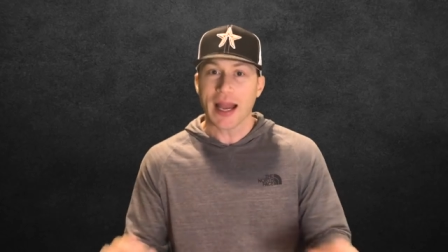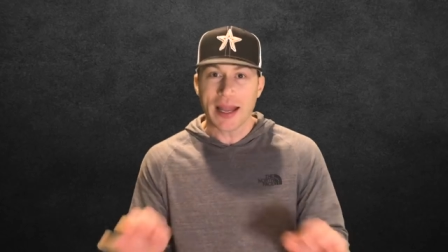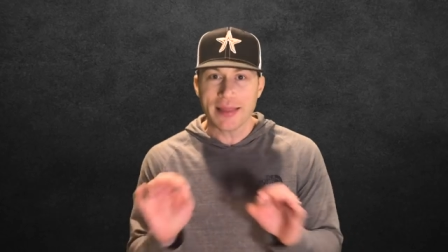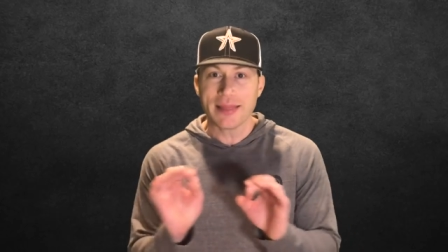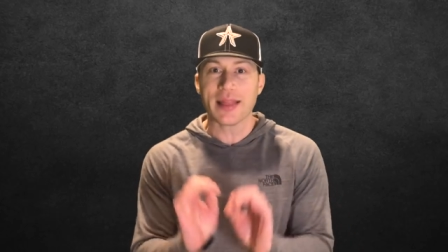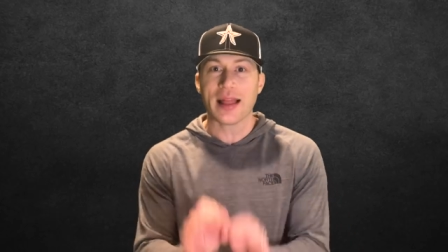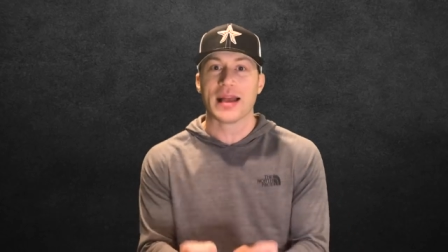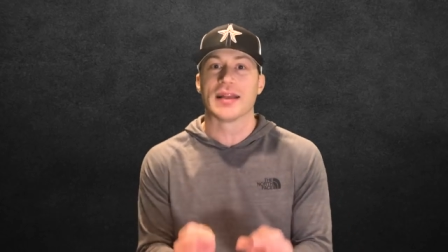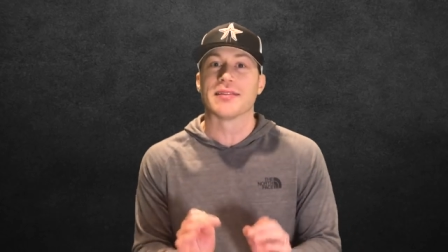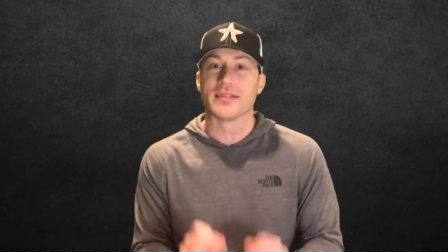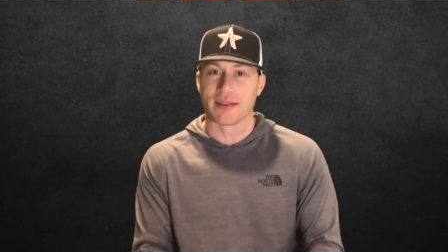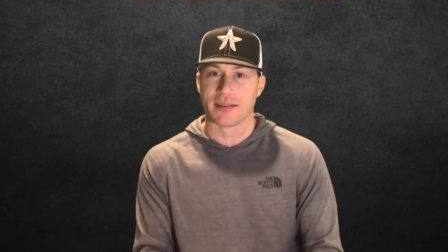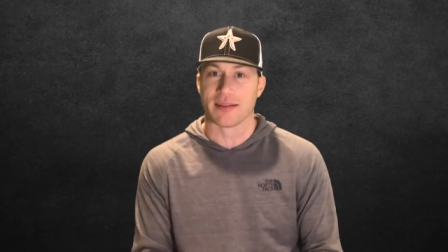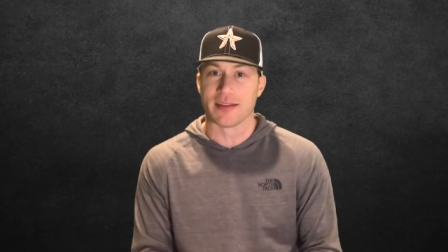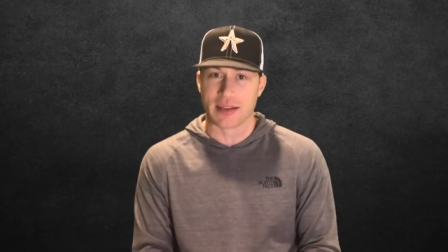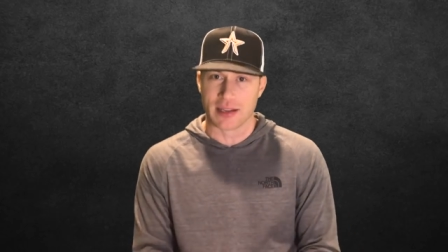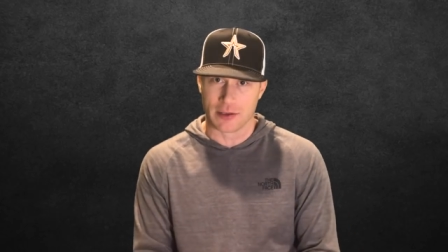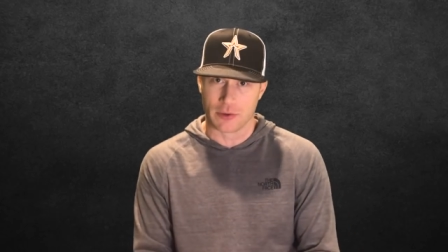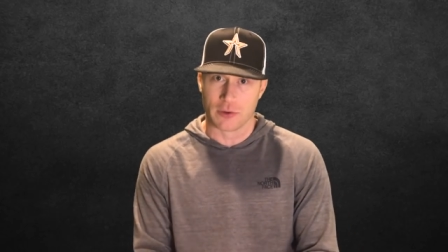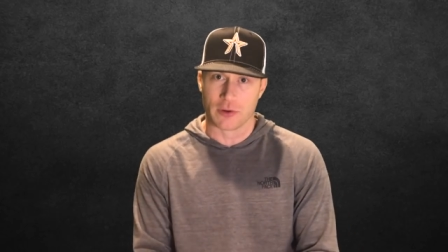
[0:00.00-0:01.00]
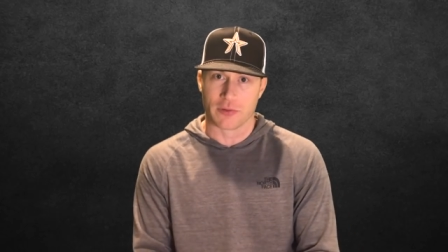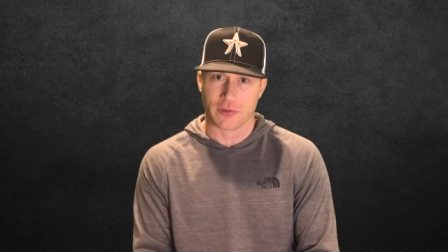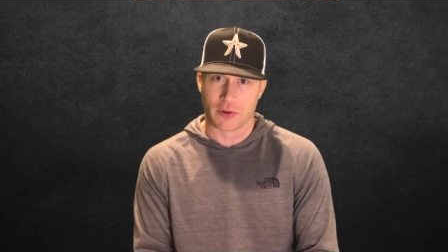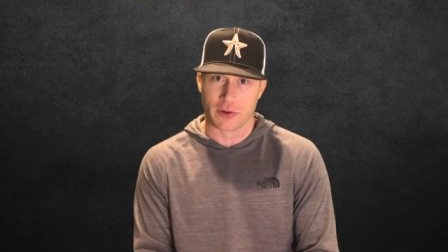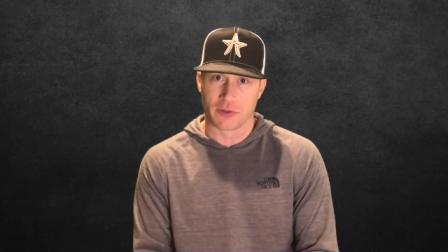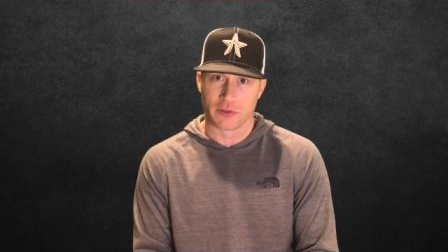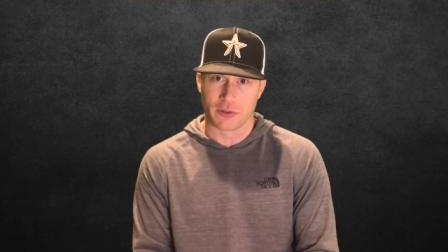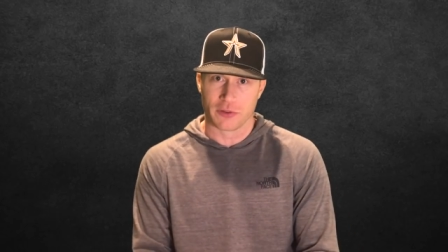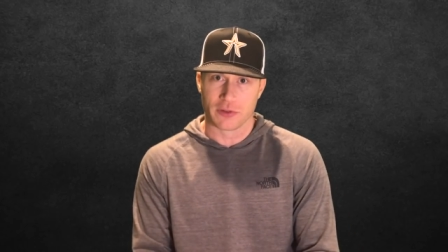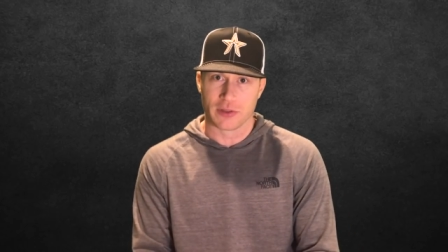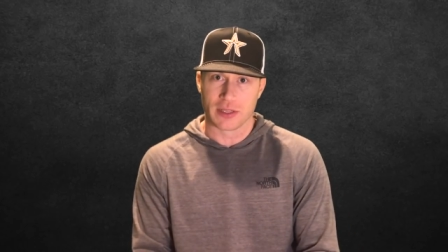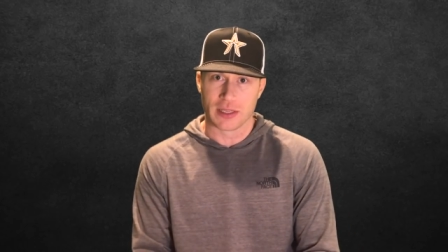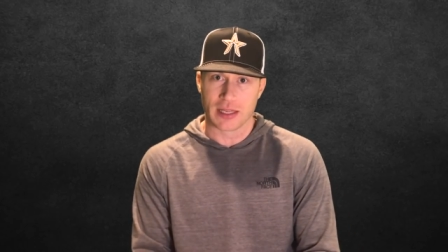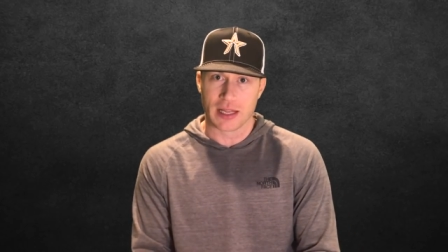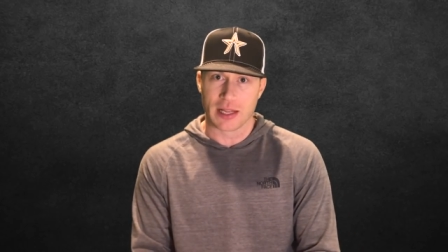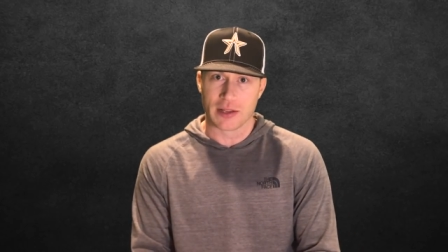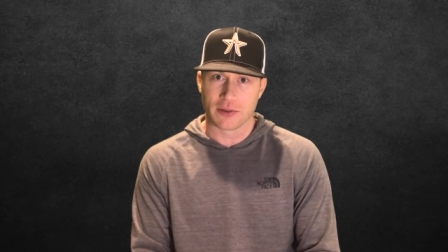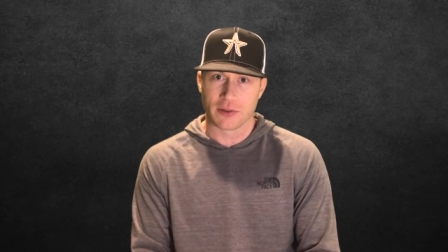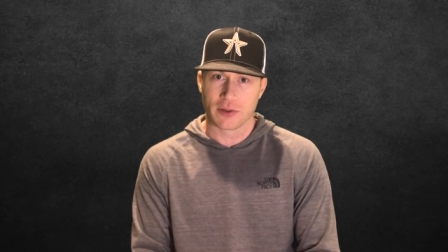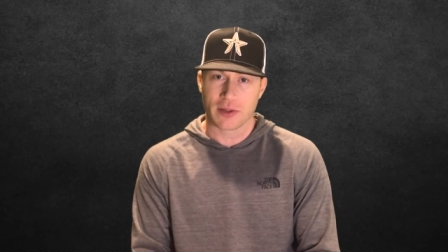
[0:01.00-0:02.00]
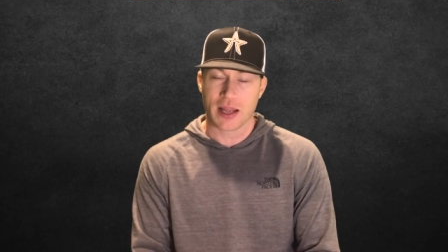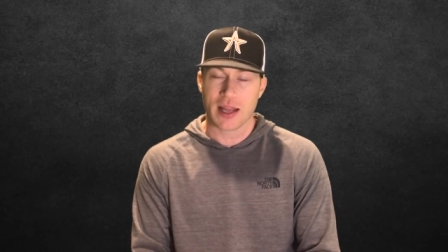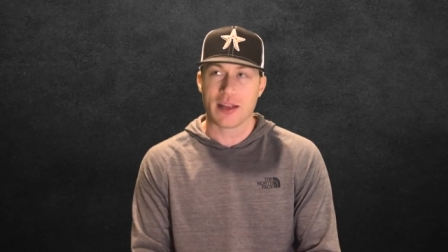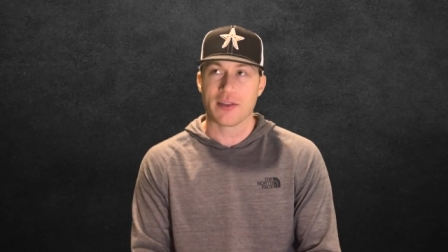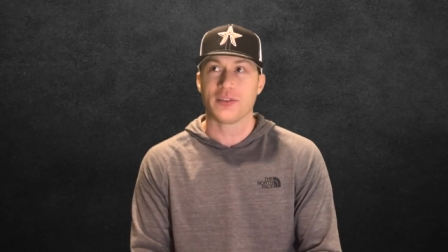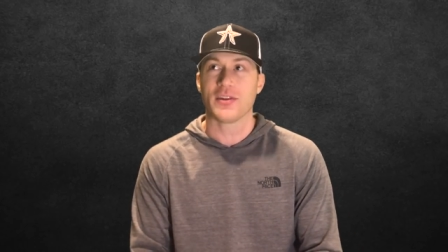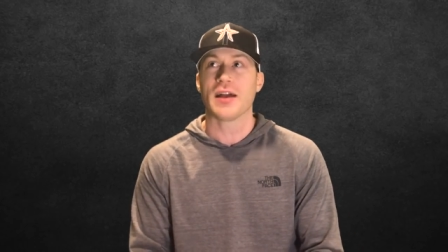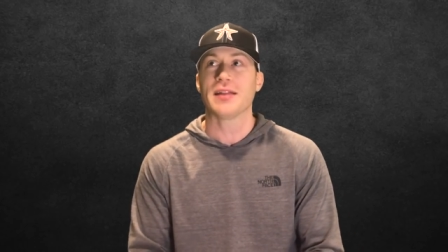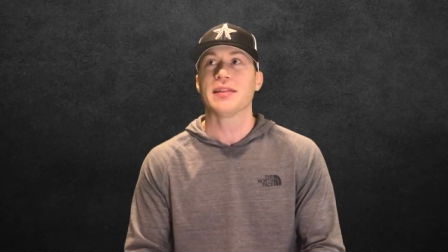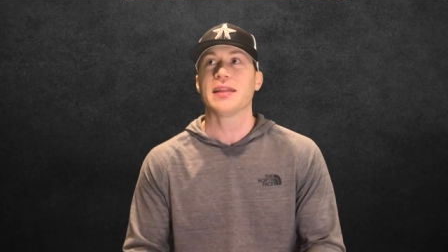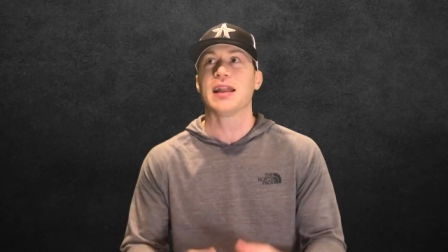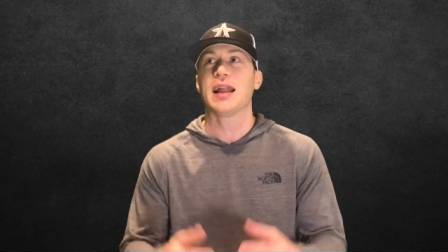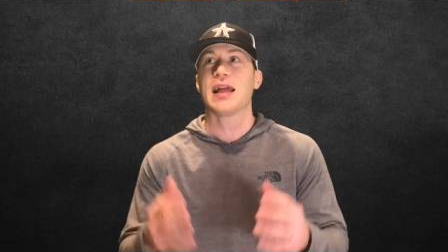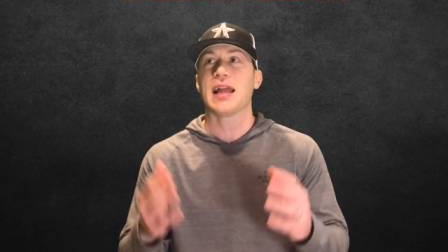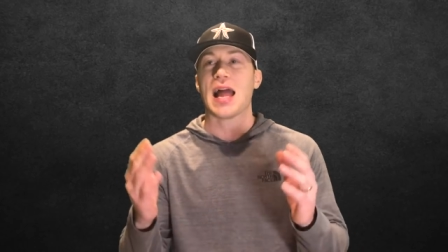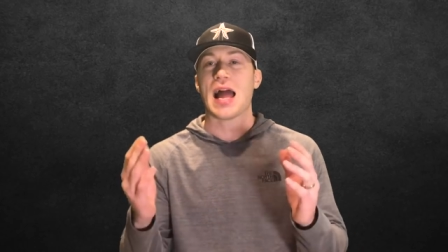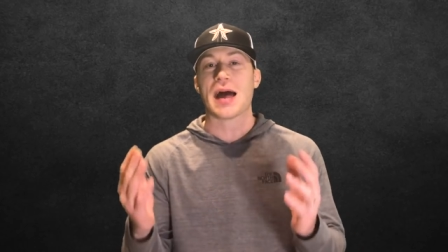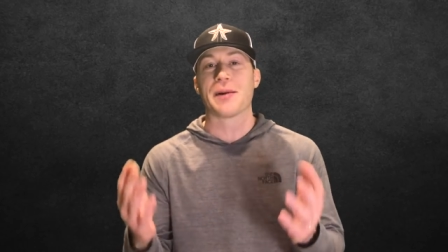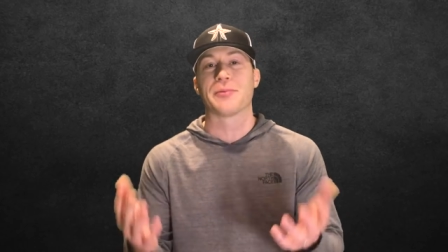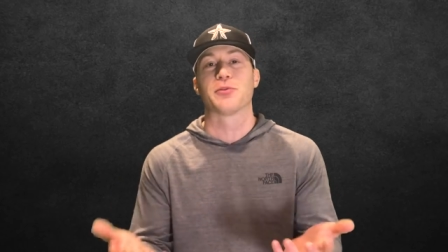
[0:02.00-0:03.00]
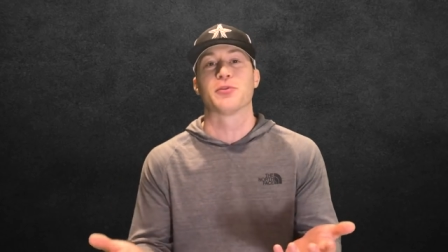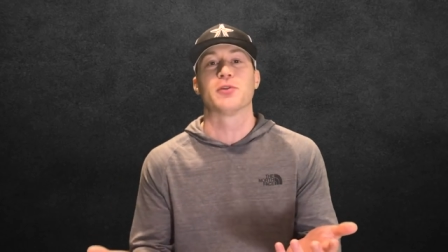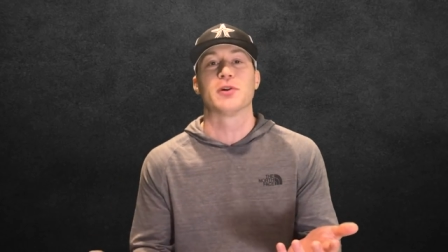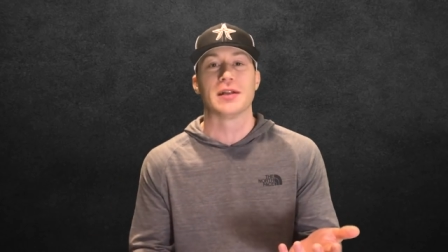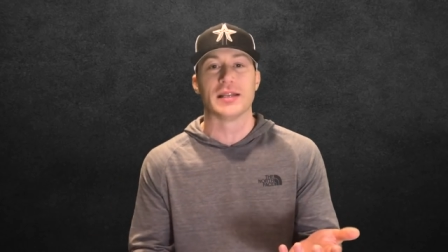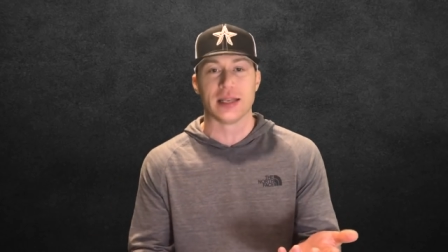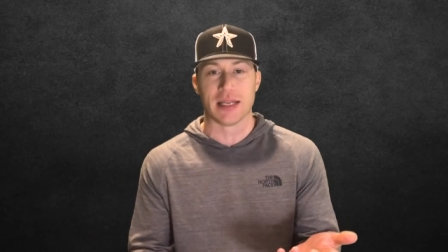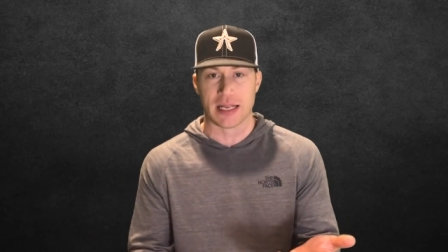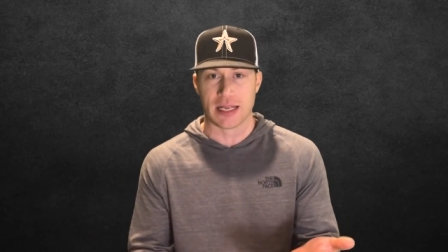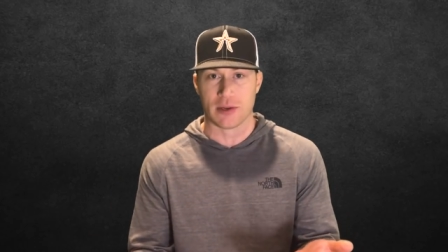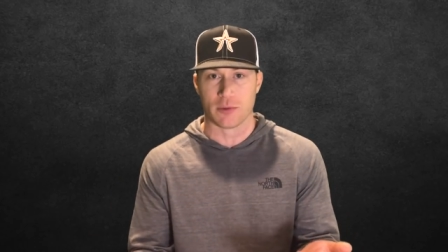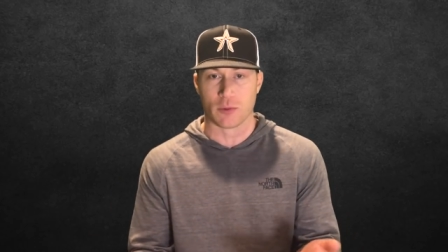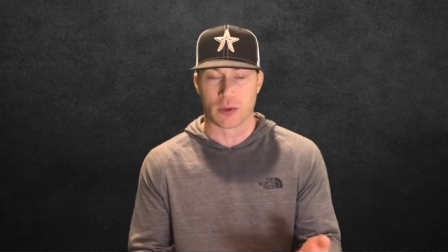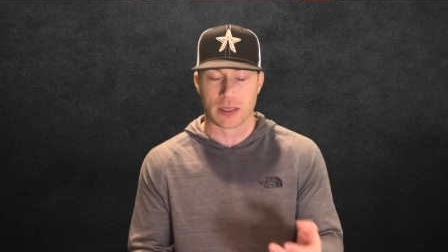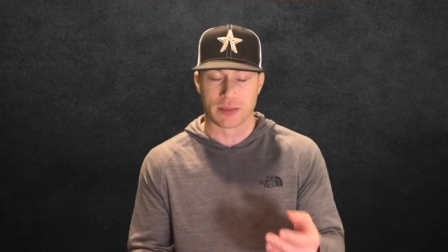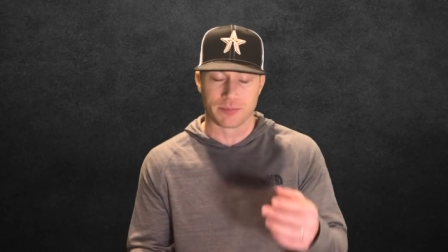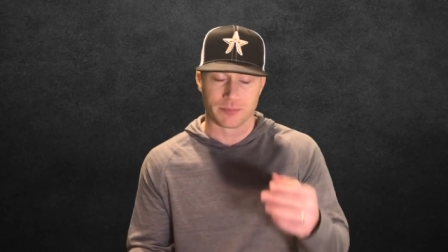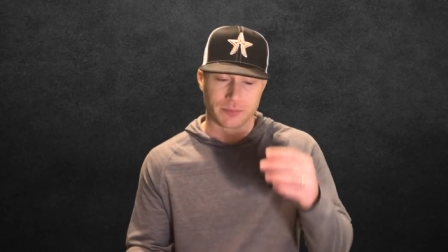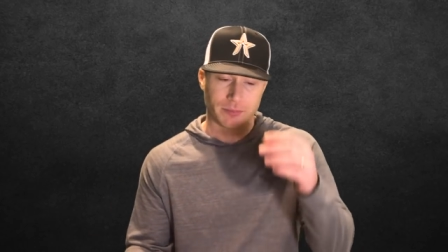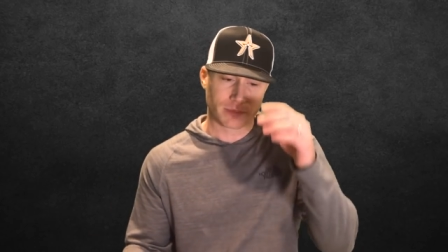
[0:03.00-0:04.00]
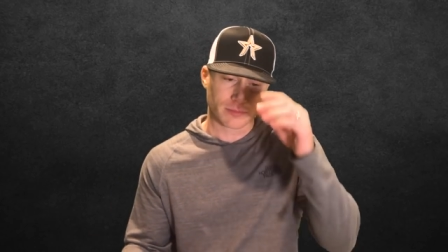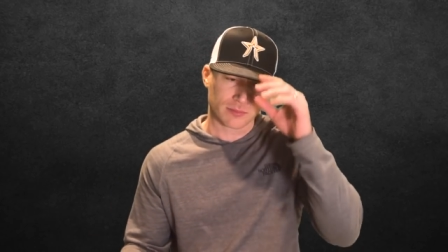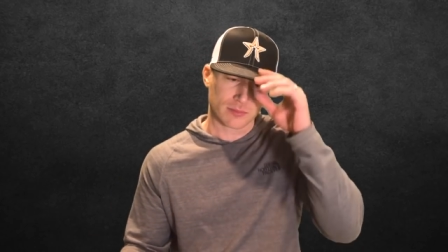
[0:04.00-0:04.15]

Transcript: I'd like to see a universal DH, okay? It's not that I absolutely need one,